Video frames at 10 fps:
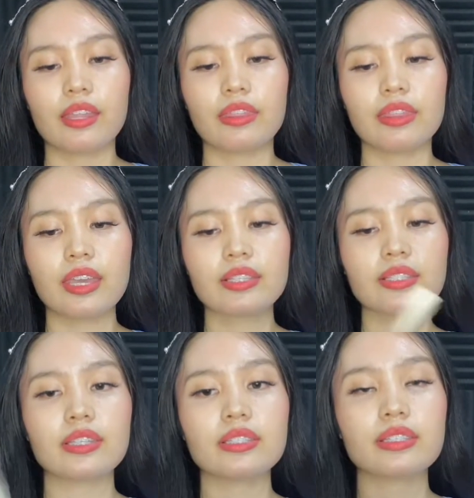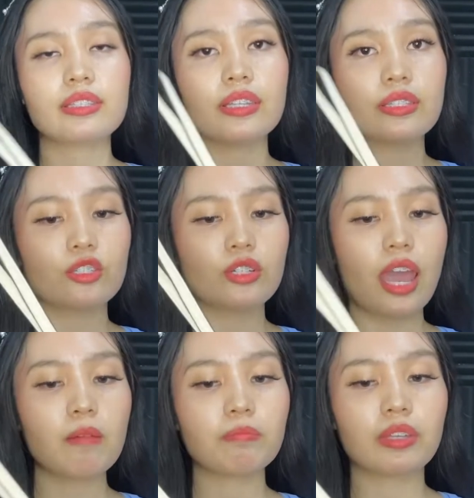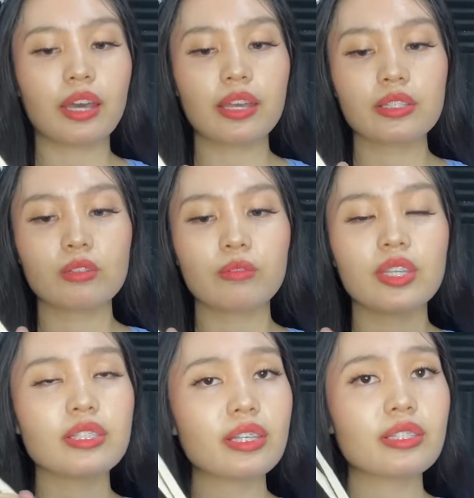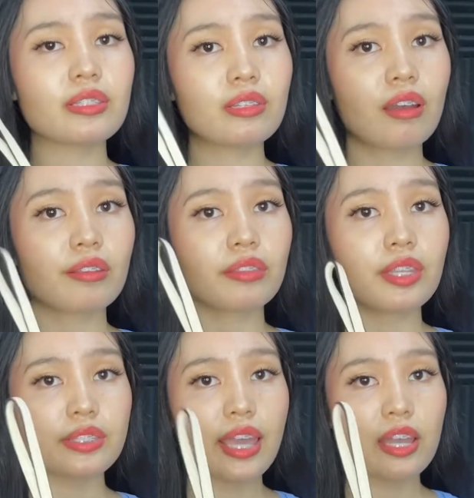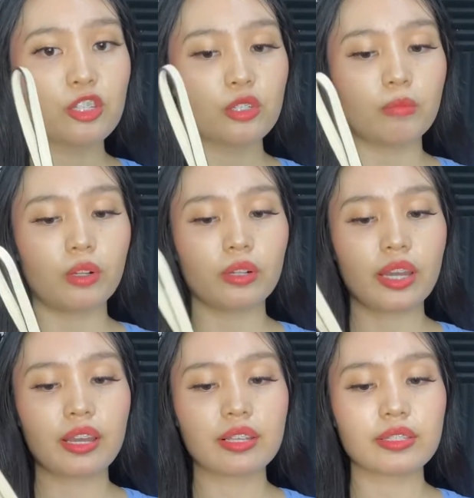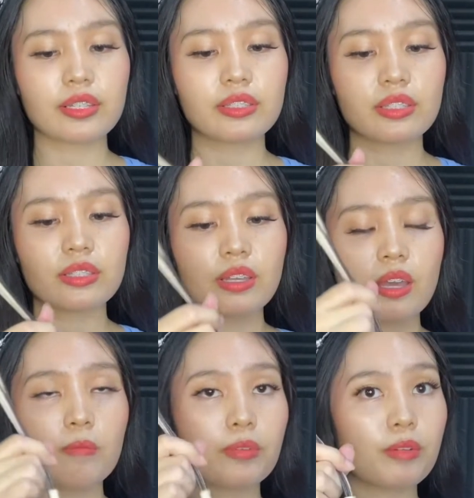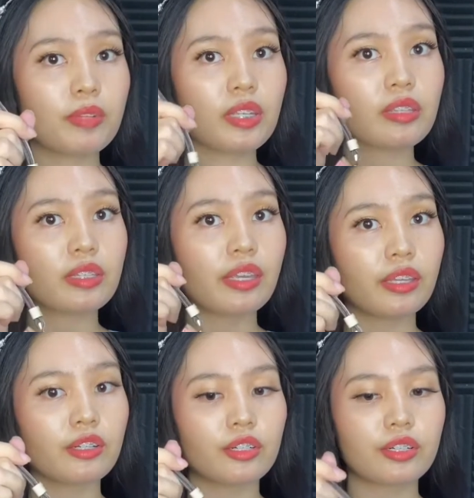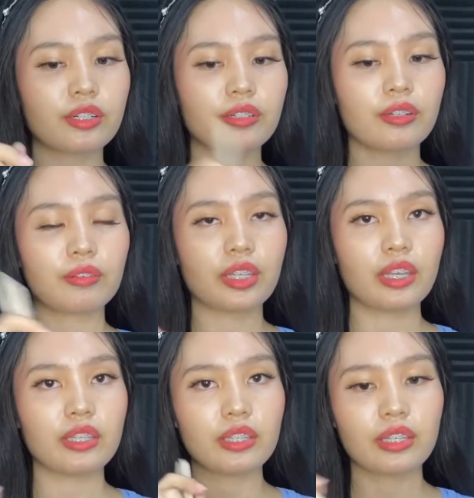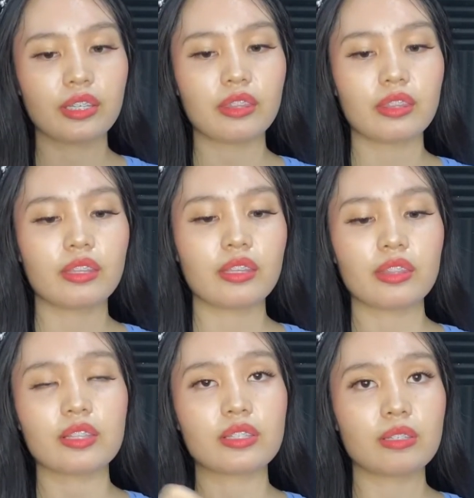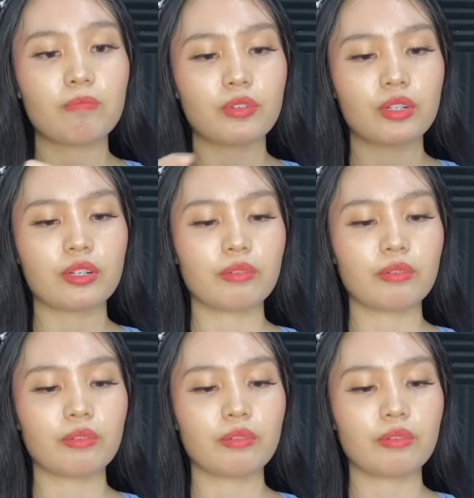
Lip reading: Next, this is the strap, guys. So this is not detachable, guys. This is permanent here, okay, in the zipper.